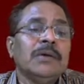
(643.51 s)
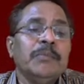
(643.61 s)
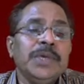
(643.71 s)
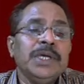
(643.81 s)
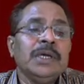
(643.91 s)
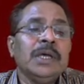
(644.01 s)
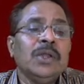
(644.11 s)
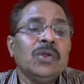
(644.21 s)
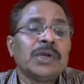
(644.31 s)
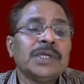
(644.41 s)
B,
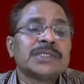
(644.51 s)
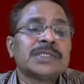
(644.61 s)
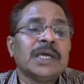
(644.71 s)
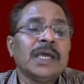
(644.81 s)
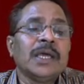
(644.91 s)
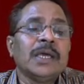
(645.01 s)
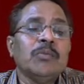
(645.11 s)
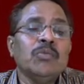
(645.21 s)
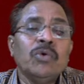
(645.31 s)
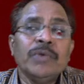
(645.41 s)
noticed a
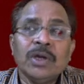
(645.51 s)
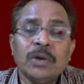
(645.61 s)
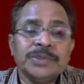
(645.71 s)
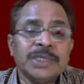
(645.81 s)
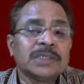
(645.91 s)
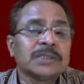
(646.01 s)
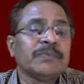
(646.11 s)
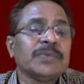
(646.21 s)
moving object;